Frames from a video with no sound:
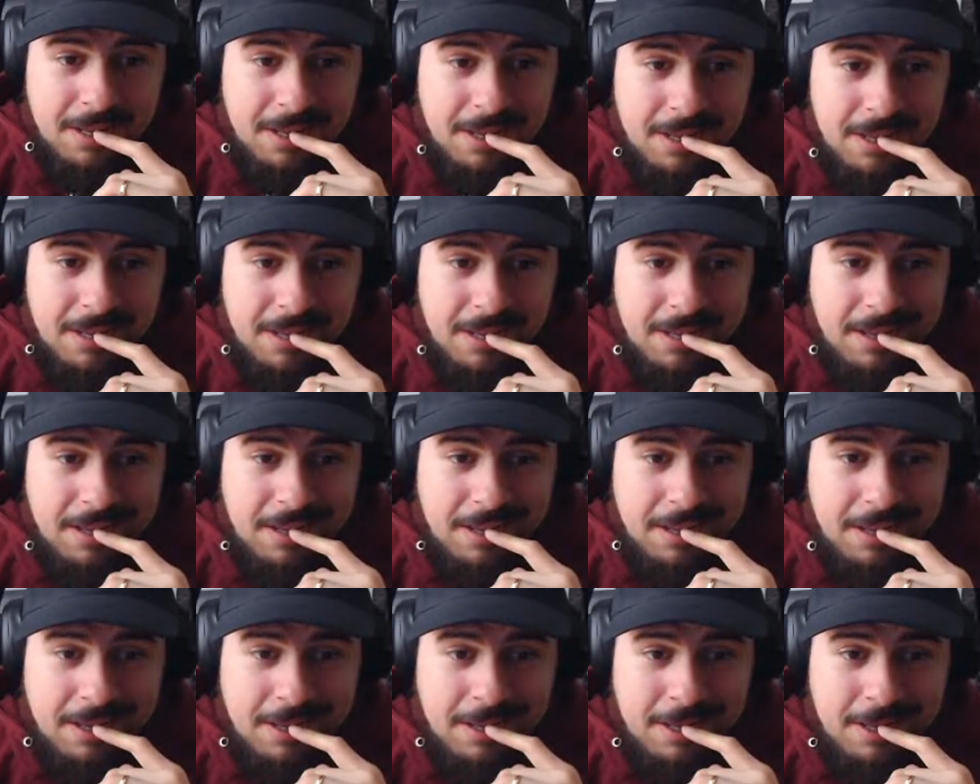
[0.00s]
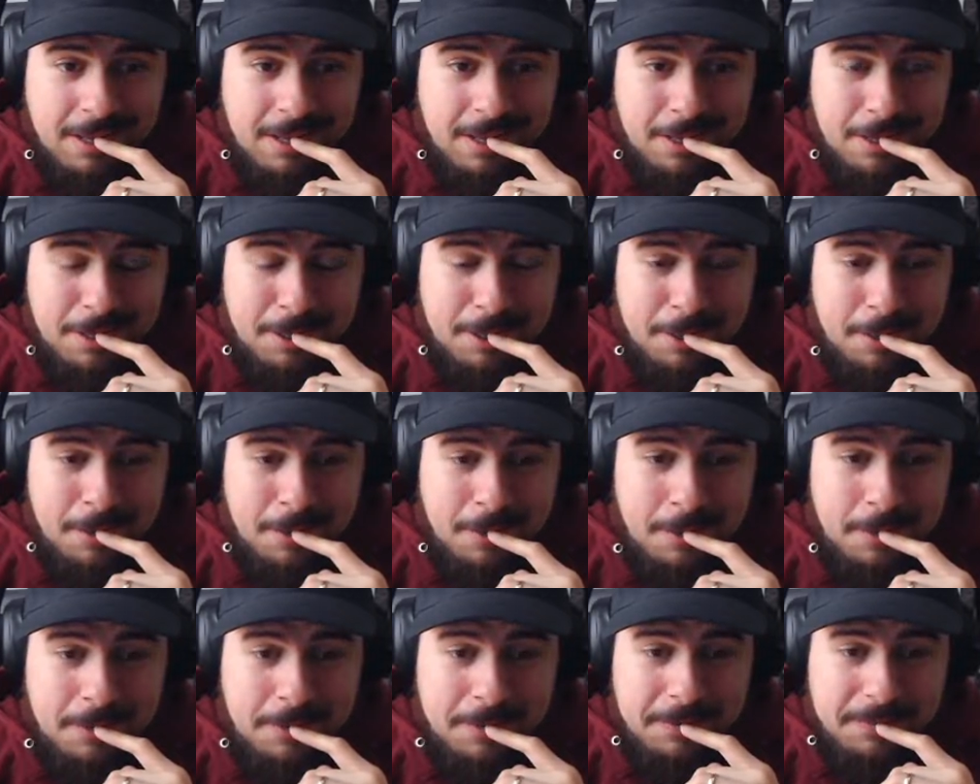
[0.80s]

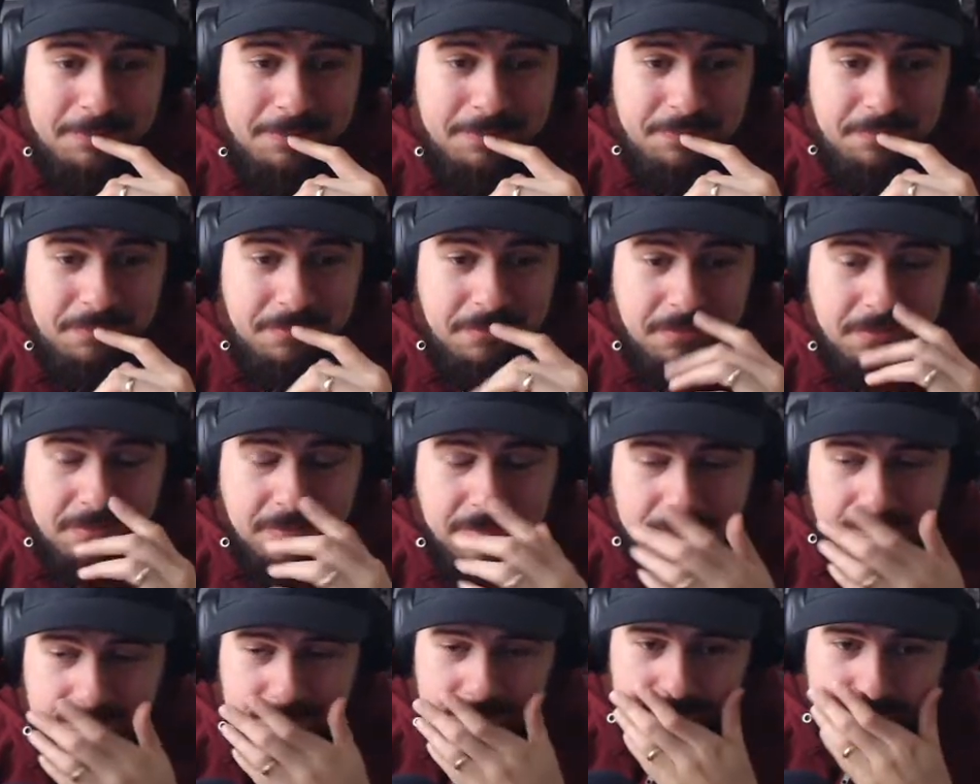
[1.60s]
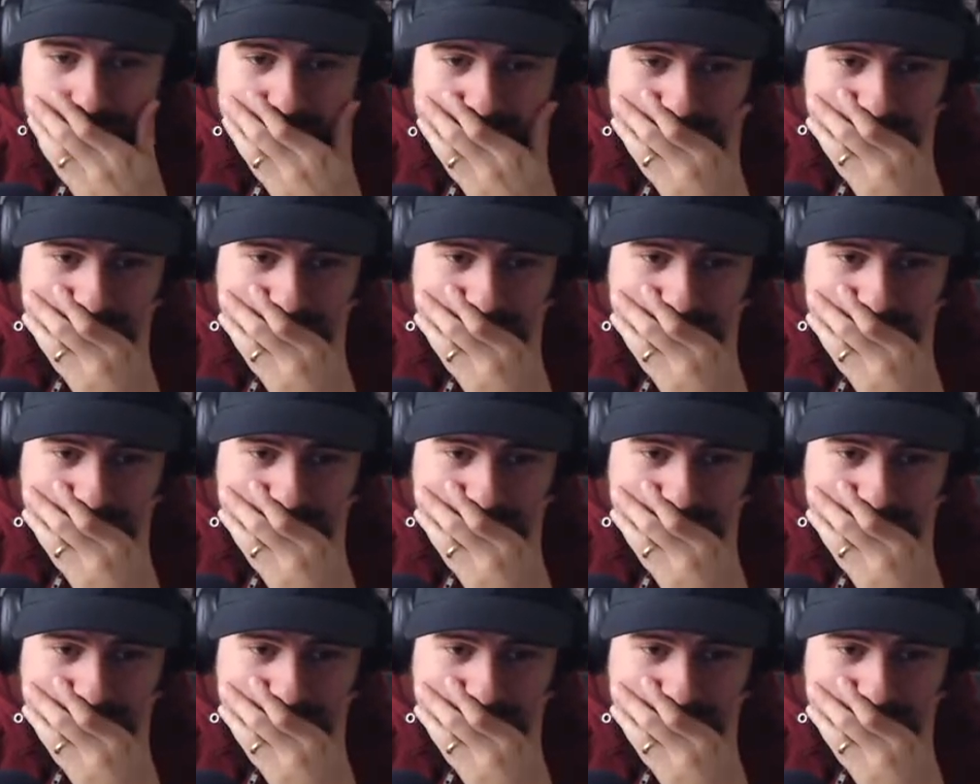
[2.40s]
(no one is talking)